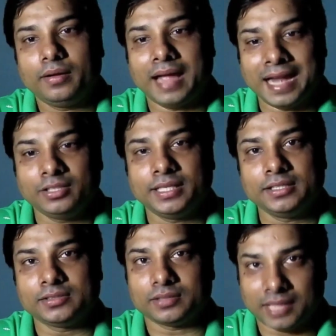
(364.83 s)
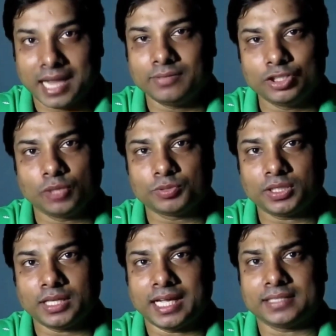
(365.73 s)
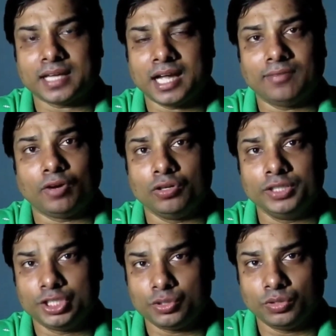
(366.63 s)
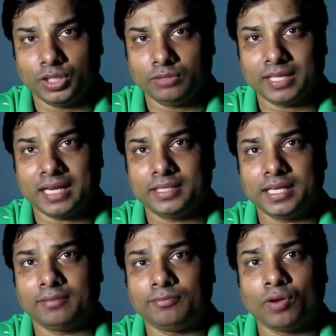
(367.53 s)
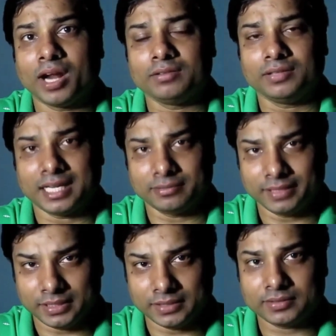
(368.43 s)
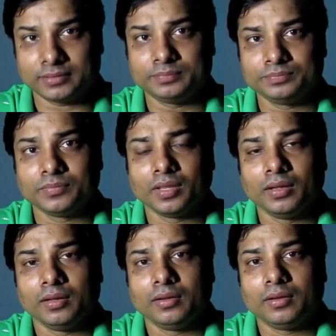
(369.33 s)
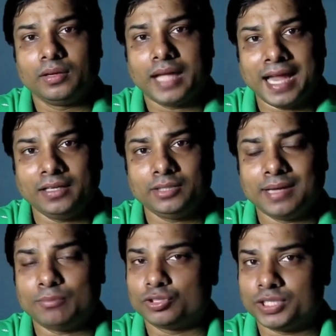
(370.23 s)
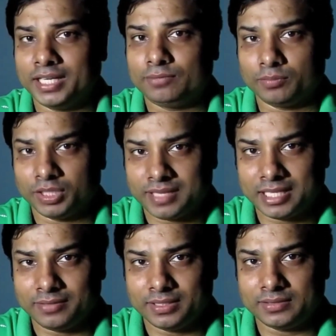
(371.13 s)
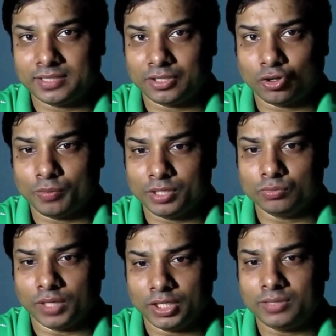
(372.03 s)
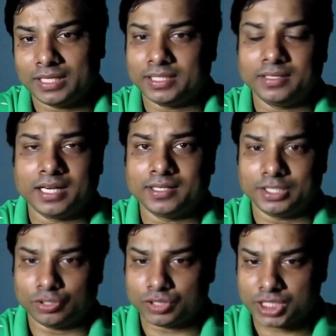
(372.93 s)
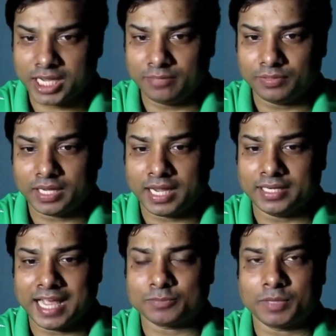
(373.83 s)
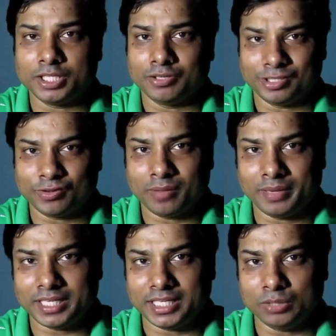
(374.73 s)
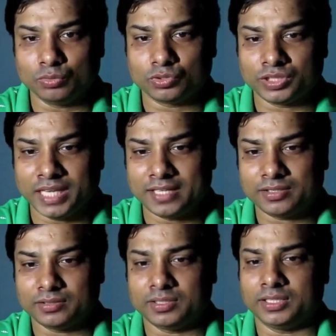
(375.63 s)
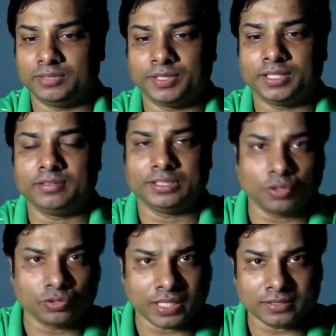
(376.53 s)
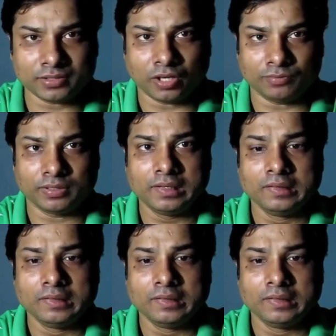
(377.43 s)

And there is language option, as I have already told you that there are 400 languages, and you have to select from these languages the document you want to, and then learning resource type, and as per your requirement you select the different resources of